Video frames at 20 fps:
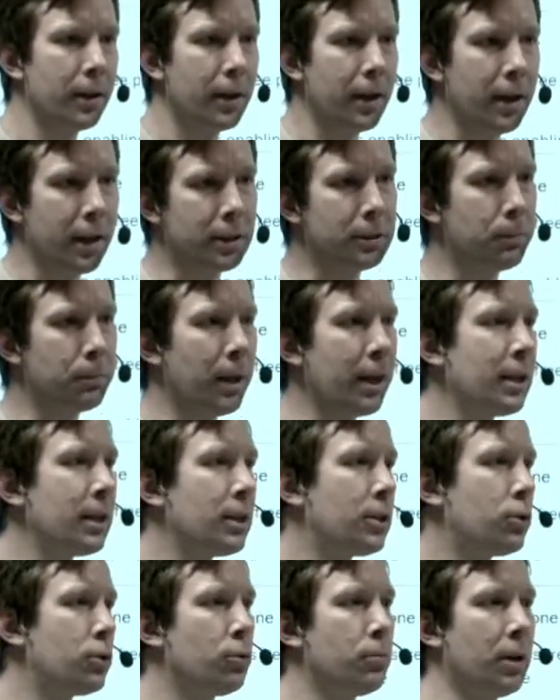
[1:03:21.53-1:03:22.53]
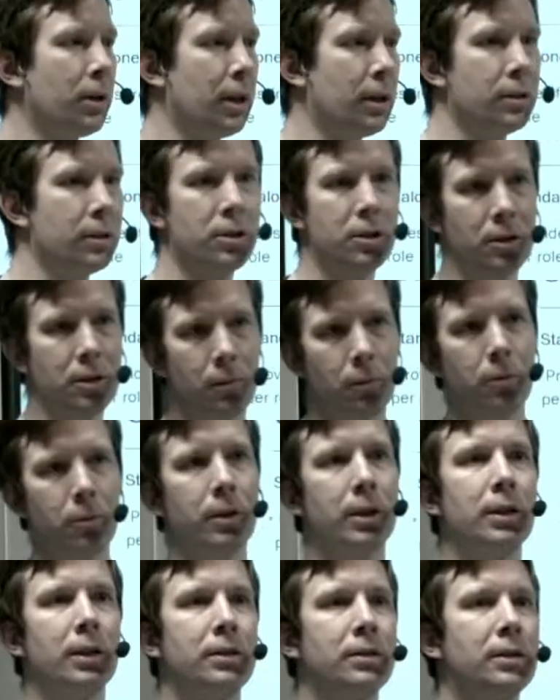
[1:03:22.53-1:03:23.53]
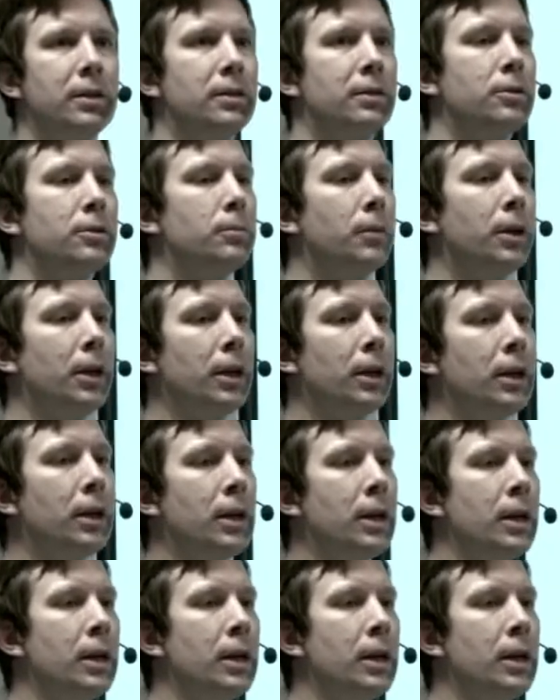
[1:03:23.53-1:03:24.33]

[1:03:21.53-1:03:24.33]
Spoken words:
Explain it to me, summarize this to me,